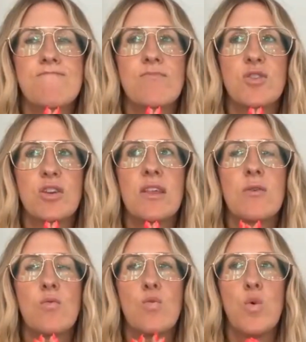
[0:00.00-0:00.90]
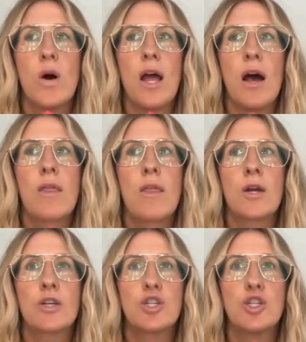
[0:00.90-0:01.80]
trying to think what
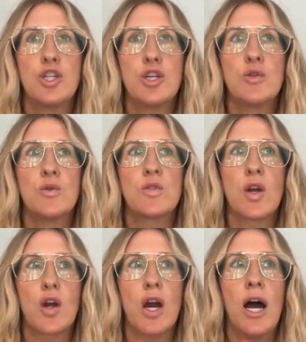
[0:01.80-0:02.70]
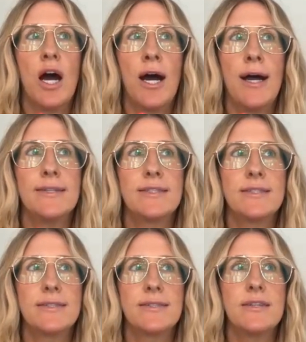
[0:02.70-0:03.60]
other shoes are hot.
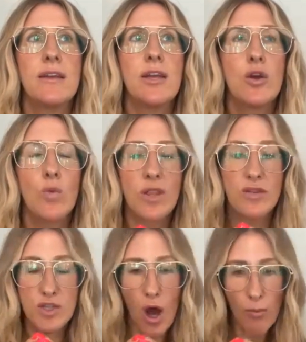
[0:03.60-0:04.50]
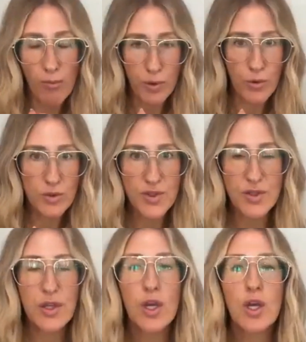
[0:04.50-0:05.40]
With tall
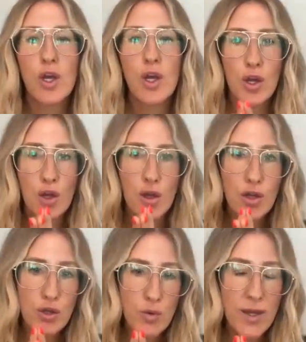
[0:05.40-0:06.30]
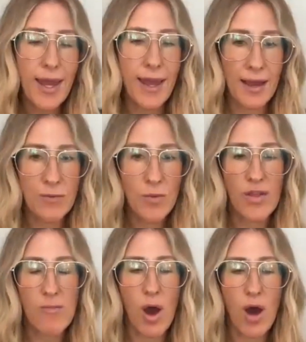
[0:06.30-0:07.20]
boots, you can
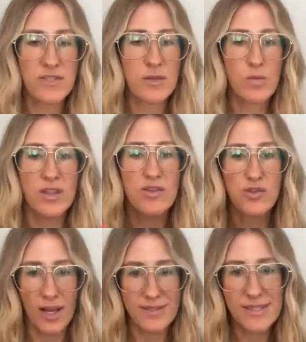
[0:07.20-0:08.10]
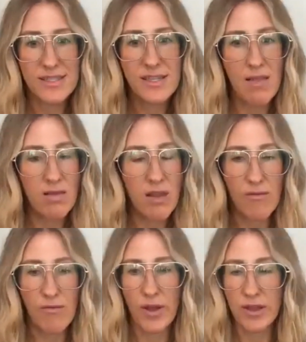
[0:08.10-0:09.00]
wear them often with dresses. I
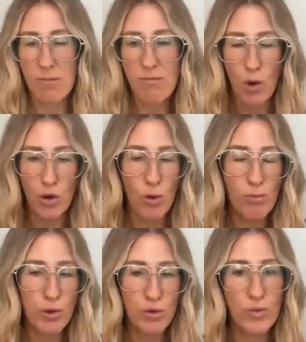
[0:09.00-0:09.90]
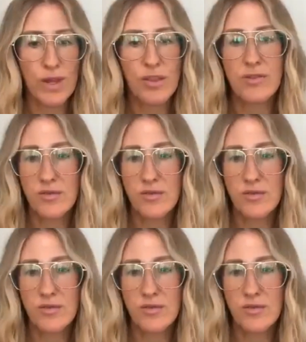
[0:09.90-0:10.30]
love like the moto boot with